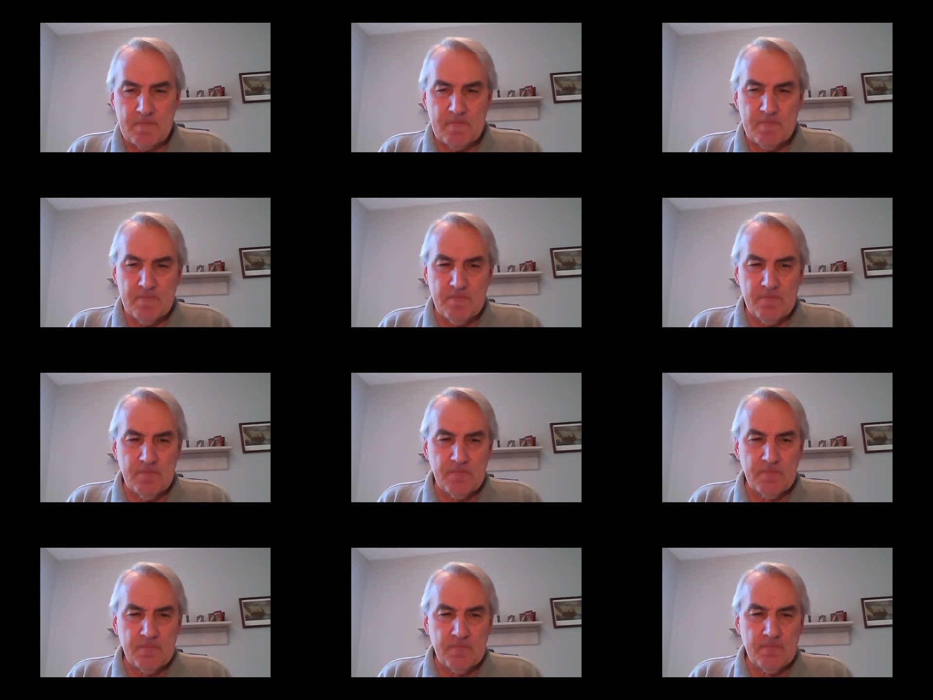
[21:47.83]

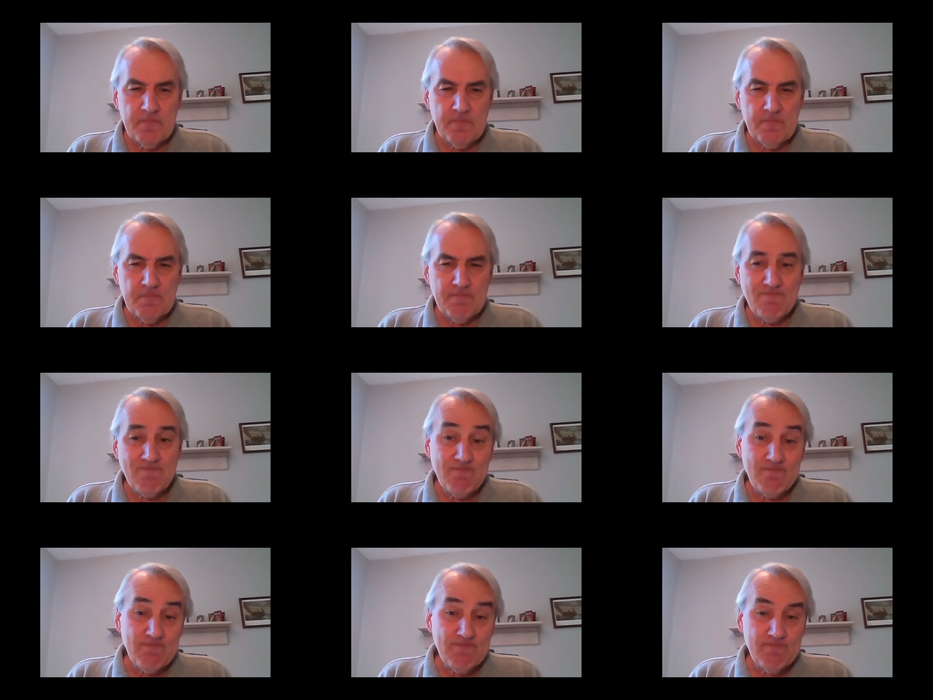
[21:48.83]

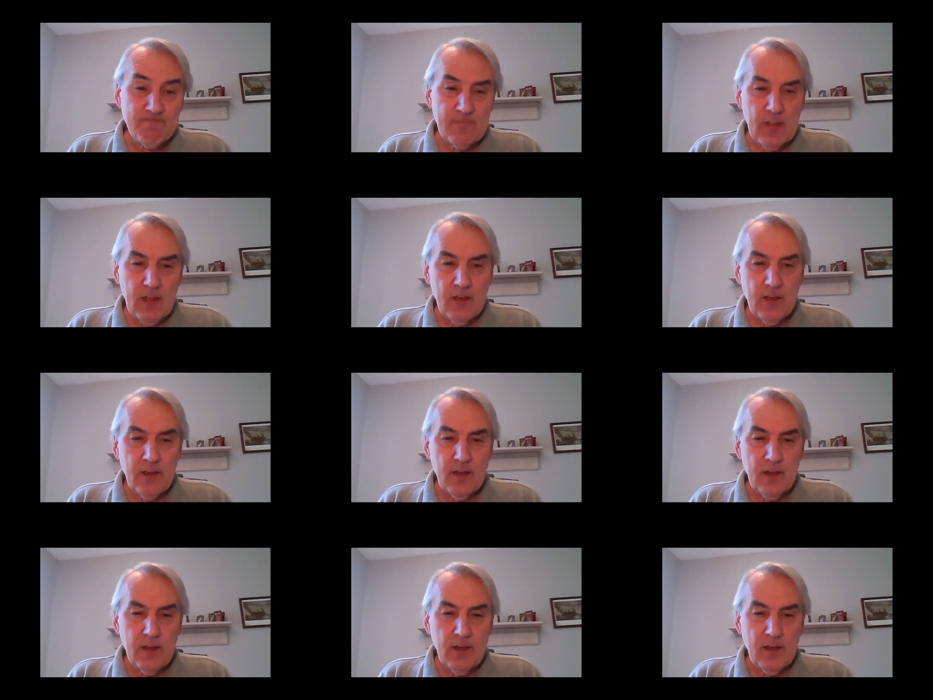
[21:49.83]
No one is speaking in this clip.